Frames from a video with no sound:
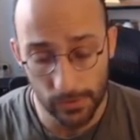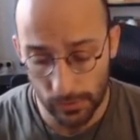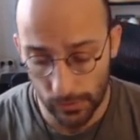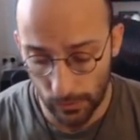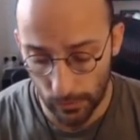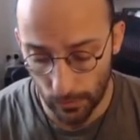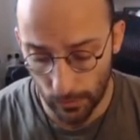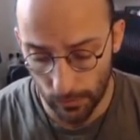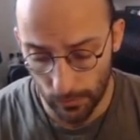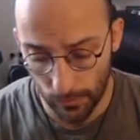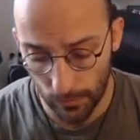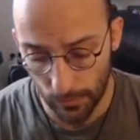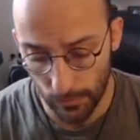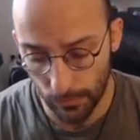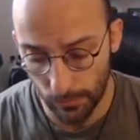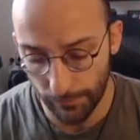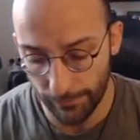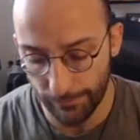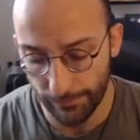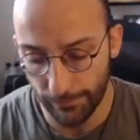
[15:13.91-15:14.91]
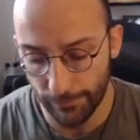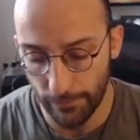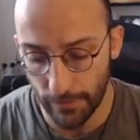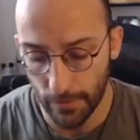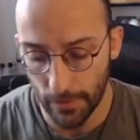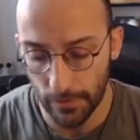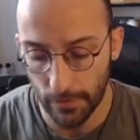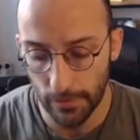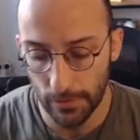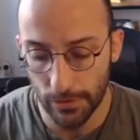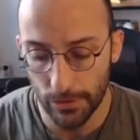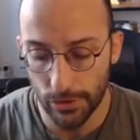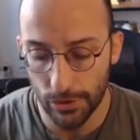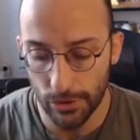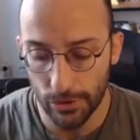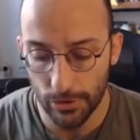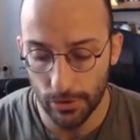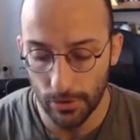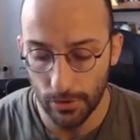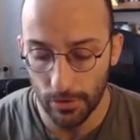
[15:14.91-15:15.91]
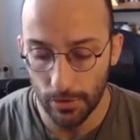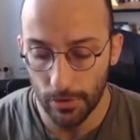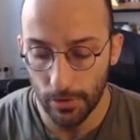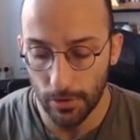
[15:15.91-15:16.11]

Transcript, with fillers: So finish